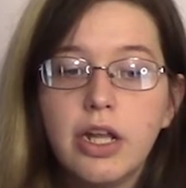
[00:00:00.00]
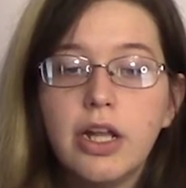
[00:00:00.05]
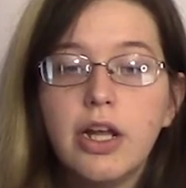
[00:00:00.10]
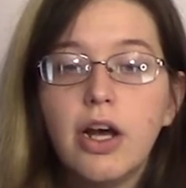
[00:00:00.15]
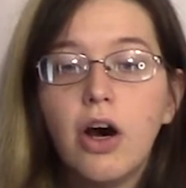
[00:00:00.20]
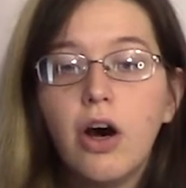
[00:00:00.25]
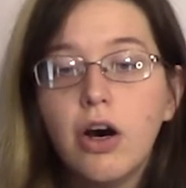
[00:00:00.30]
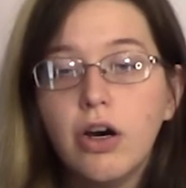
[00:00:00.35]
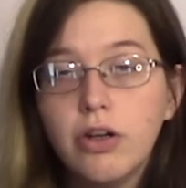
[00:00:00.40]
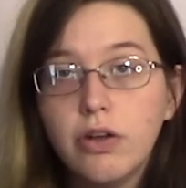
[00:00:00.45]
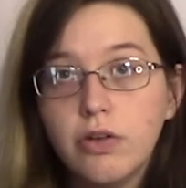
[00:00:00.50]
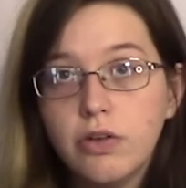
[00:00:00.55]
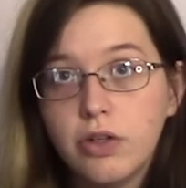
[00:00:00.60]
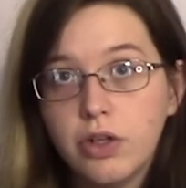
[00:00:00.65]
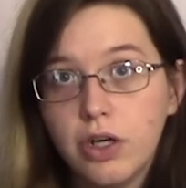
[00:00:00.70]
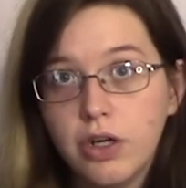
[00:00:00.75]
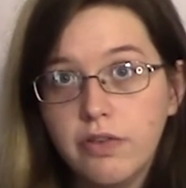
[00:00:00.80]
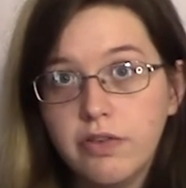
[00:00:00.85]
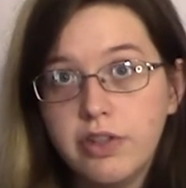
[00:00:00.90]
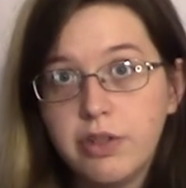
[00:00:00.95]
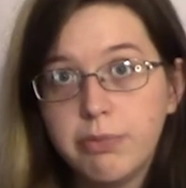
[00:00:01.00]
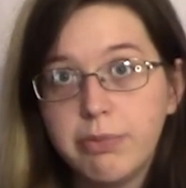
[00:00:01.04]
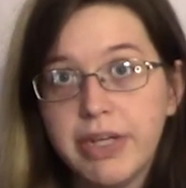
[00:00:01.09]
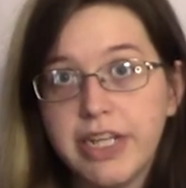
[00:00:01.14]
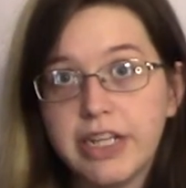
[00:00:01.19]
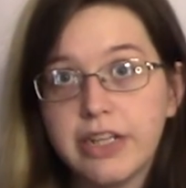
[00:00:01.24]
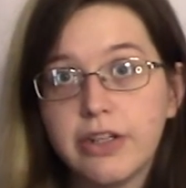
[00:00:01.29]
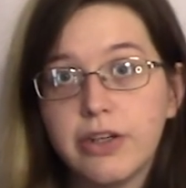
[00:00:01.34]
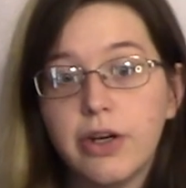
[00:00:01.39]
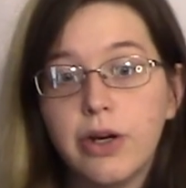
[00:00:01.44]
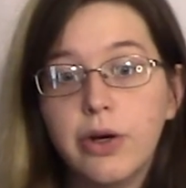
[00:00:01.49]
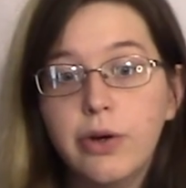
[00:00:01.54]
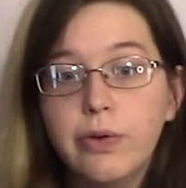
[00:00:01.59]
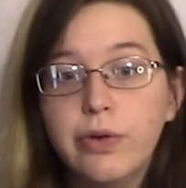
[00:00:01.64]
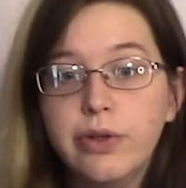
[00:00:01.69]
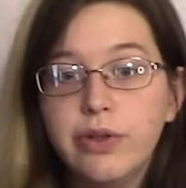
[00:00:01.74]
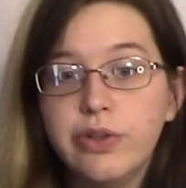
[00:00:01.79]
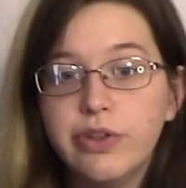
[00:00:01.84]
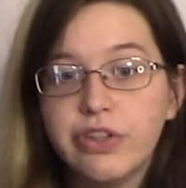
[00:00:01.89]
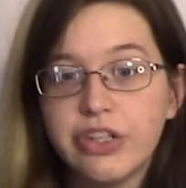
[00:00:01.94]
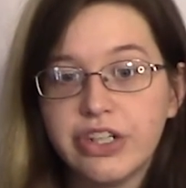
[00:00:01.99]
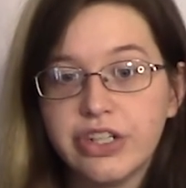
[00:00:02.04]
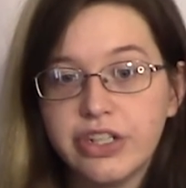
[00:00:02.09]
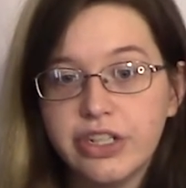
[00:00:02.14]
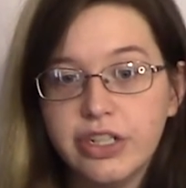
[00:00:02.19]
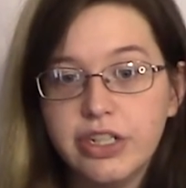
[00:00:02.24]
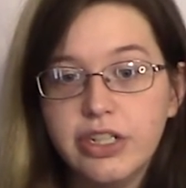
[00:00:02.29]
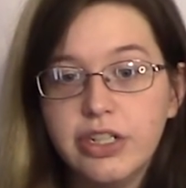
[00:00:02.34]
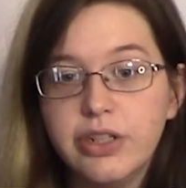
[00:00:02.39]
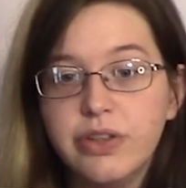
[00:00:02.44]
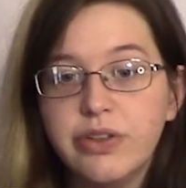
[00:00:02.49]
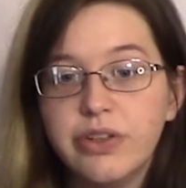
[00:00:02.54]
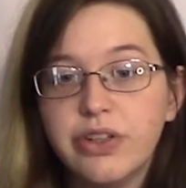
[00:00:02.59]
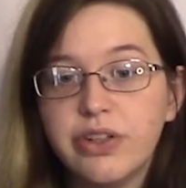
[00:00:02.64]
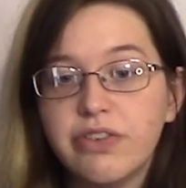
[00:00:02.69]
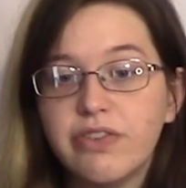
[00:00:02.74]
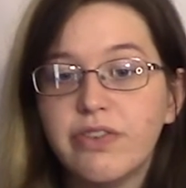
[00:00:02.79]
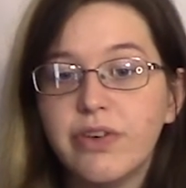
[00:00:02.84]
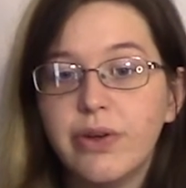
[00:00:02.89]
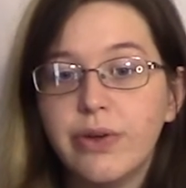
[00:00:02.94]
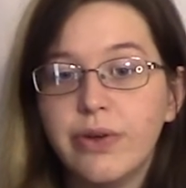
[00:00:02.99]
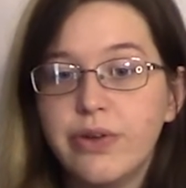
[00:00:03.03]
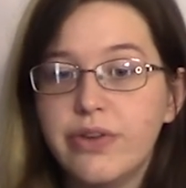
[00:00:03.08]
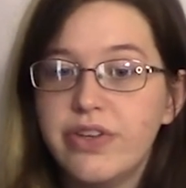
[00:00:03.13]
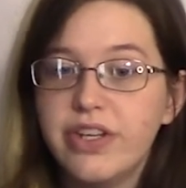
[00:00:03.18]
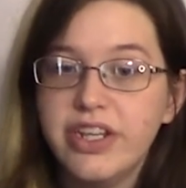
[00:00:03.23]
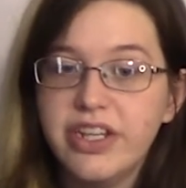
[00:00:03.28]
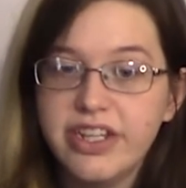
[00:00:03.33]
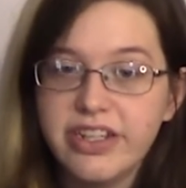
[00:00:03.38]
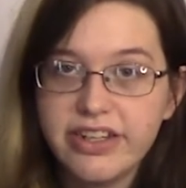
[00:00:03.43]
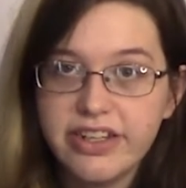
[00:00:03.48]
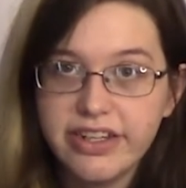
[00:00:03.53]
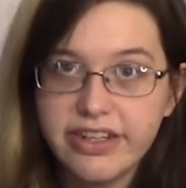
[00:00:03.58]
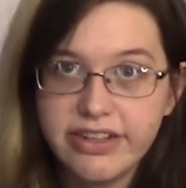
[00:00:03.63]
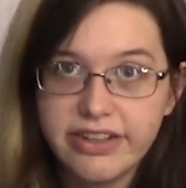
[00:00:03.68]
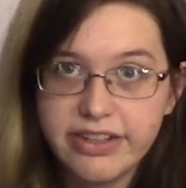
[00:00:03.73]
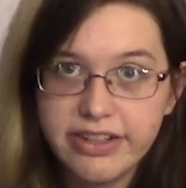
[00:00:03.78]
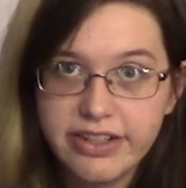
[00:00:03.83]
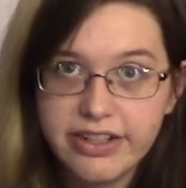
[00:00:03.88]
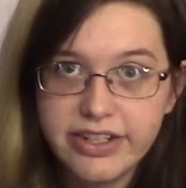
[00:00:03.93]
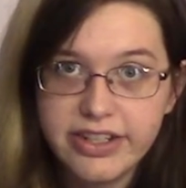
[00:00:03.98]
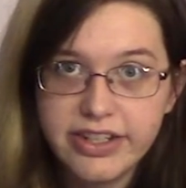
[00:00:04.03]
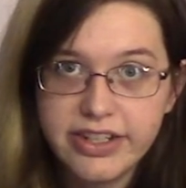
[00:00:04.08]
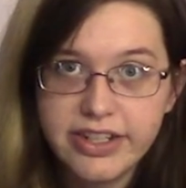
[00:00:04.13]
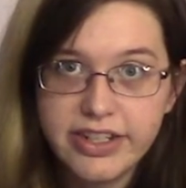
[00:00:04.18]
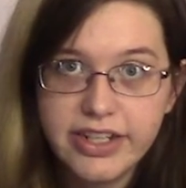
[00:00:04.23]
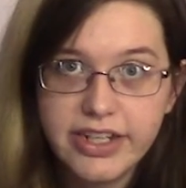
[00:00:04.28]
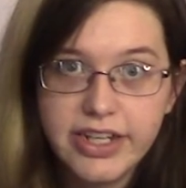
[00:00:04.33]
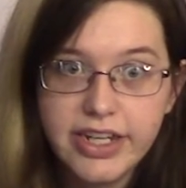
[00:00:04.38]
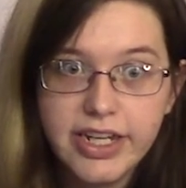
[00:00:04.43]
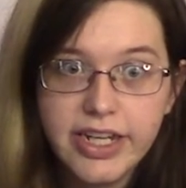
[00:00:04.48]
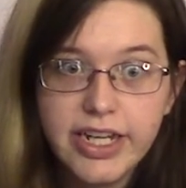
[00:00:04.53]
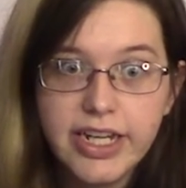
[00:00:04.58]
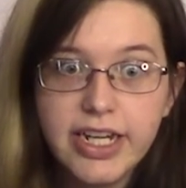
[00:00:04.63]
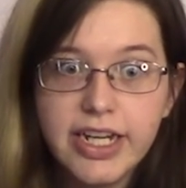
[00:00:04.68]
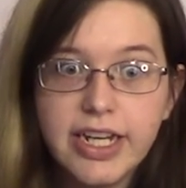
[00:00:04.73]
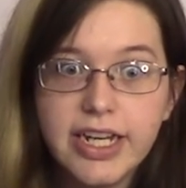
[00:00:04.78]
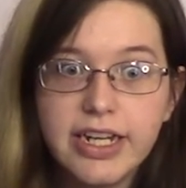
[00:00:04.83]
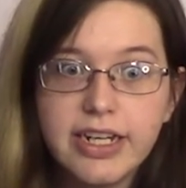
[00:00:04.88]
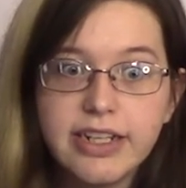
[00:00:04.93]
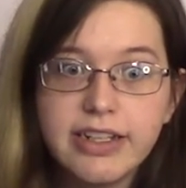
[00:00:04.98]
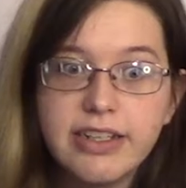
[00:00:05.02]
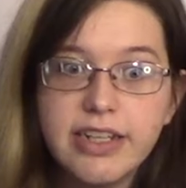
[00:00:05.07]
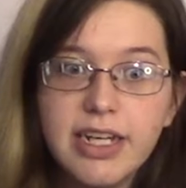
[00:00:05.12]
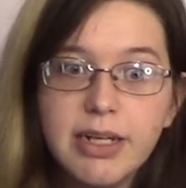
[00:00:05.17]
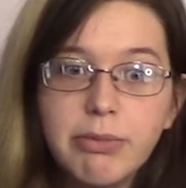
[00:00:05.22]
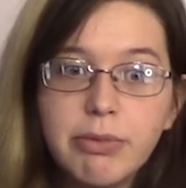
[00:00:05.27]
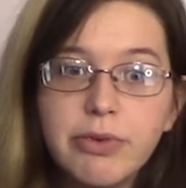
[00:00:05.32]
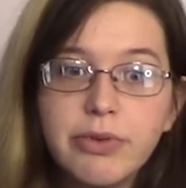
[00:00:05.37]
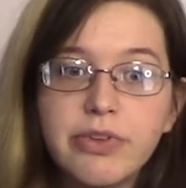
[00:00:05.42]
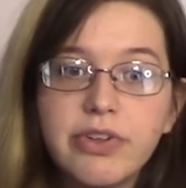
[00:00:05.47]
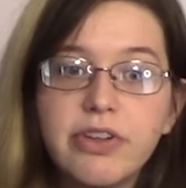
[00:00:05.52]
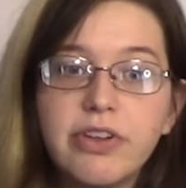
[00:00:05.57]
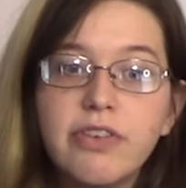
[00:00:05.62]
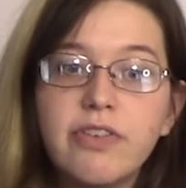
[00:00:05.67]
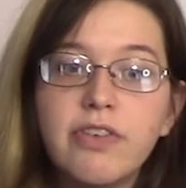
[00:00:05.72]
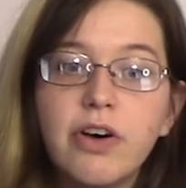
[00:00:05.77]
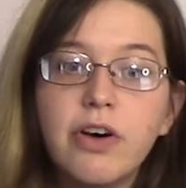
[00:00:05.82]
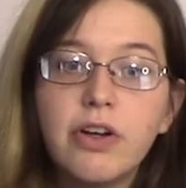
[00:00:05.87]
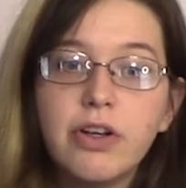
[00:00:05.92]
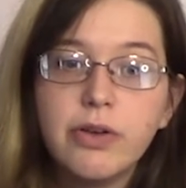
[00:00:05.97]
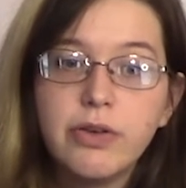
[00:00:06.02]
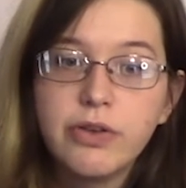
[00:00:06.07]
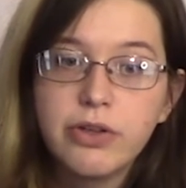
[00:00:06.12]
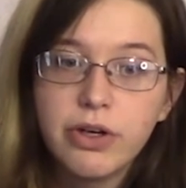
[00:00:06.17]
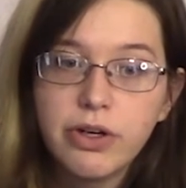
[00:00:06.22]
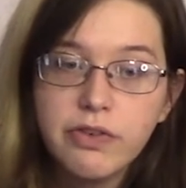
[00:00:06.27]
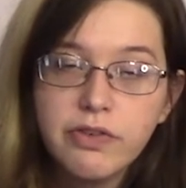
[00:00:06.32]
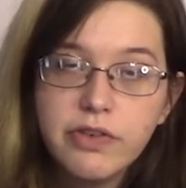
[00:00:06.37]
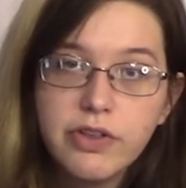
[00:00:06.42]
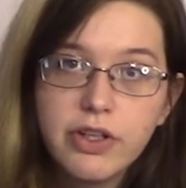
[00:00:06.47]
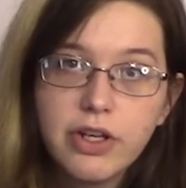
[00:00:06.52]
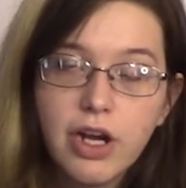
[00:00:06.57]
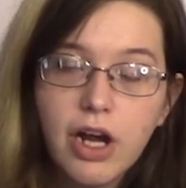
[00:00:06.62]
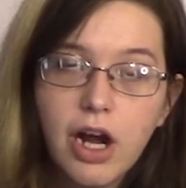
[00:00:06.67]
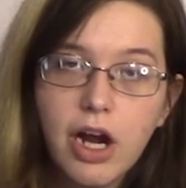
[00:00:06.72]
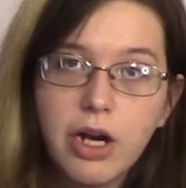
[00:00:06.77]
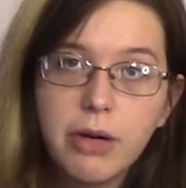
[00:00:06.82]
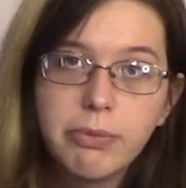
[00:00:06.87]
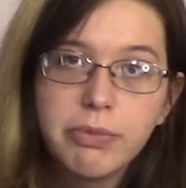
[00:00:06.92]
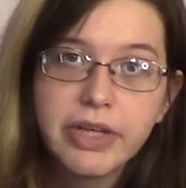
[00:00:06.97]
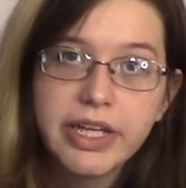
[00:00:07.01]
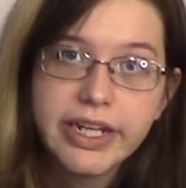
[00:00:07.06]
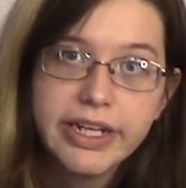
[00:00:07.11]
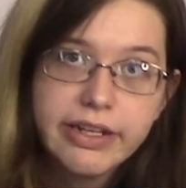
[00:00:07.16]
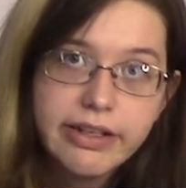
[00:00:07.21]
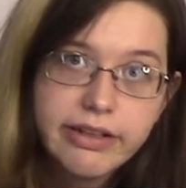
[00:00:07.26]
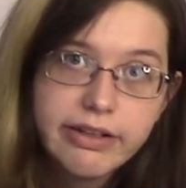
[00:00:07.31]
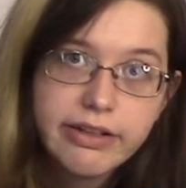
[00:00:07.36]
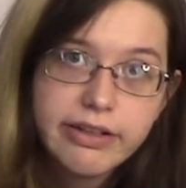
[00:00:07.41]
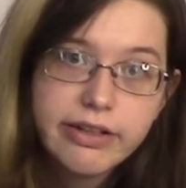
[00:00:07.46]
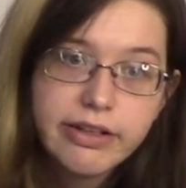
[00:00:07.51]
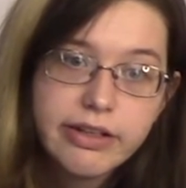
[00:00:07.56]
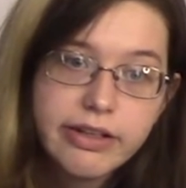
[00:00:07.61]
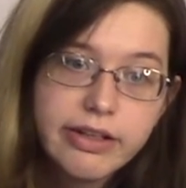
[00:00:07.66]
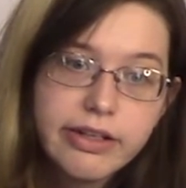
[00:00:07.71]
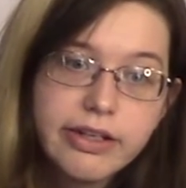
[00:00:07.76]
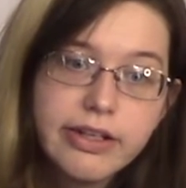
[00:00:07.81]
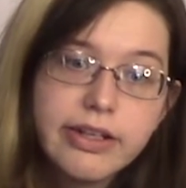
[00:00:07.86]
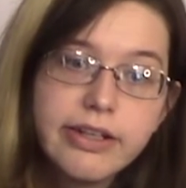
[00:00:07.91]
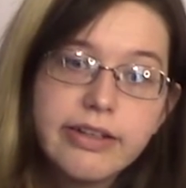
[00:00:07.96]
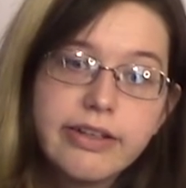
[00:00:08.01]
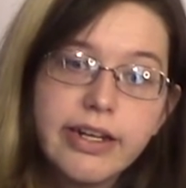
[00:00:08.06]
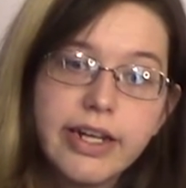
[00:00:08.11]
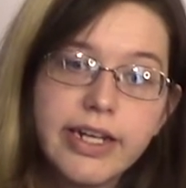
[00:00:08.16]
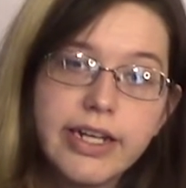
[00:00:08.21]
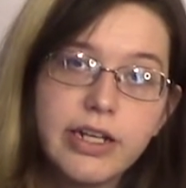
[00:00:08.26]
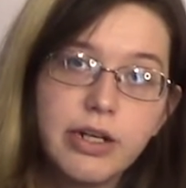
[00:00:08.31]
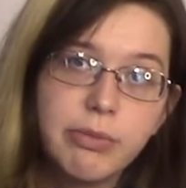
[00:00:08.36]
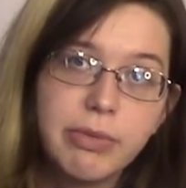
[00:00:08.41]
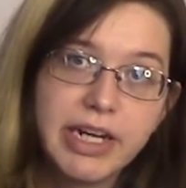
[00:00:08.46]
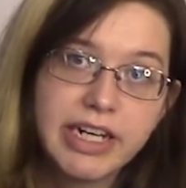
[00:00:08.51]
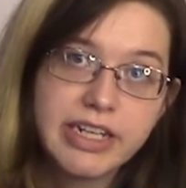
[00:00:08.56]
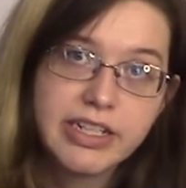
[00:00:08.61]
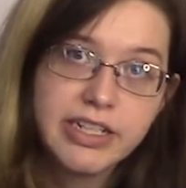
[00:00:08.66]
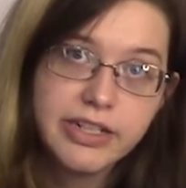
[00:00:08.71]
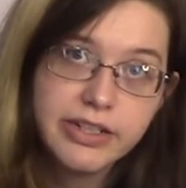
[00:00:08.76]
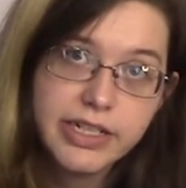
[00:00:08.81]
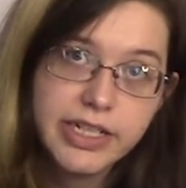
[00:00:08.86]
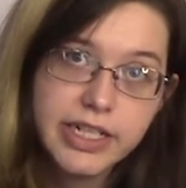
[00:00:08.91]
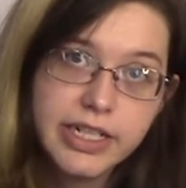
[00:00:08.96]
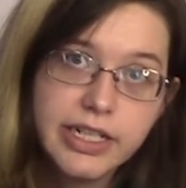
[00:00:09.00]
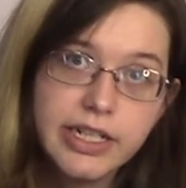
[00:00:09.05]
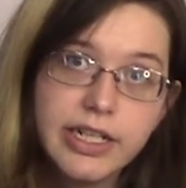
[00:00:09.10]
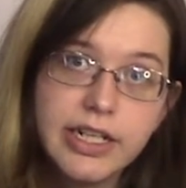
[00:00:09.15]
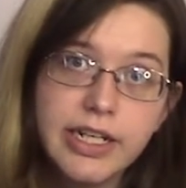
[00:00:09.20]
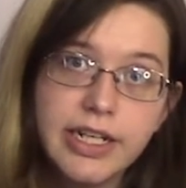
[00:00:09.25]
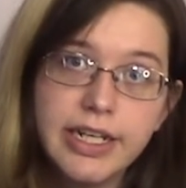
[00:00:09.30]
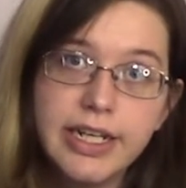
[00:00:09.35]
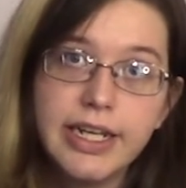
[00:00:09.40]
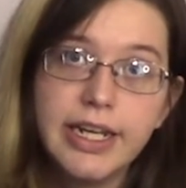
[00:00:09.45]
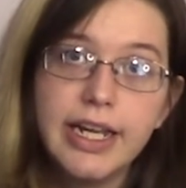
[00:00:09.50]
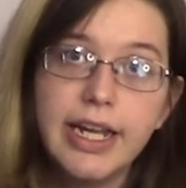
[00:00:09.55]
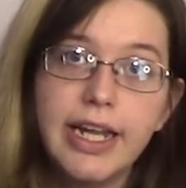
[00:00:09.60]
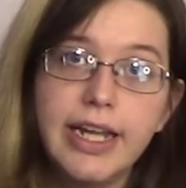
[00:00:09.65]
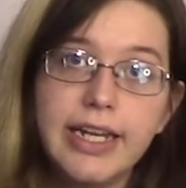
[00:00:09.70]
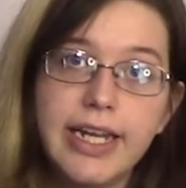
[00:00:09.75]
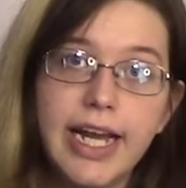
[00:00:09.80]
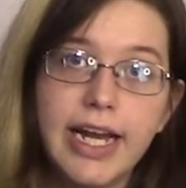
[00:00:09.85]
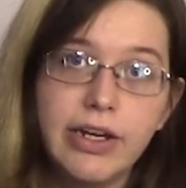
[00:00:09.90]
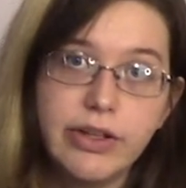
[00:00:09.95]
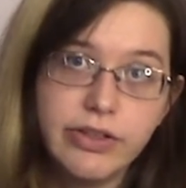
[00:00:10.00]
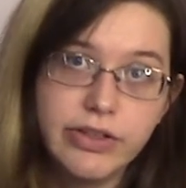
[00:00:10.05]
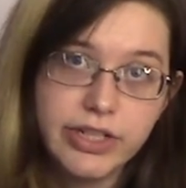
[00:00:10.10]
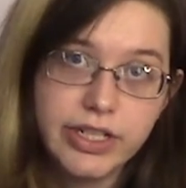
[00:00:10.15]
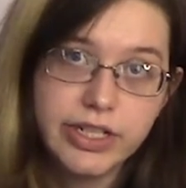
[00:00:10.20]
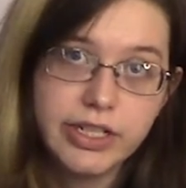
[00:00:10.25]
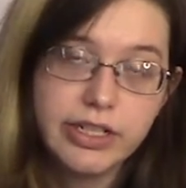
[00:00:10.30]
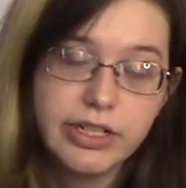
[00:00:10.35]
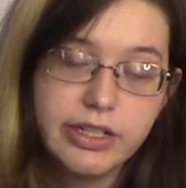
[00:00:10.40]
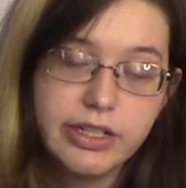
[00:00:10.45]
Autotrophs make their own nutrition using photosynthesis. And examples of autotrophs are plants, cyanobacteria, and algae.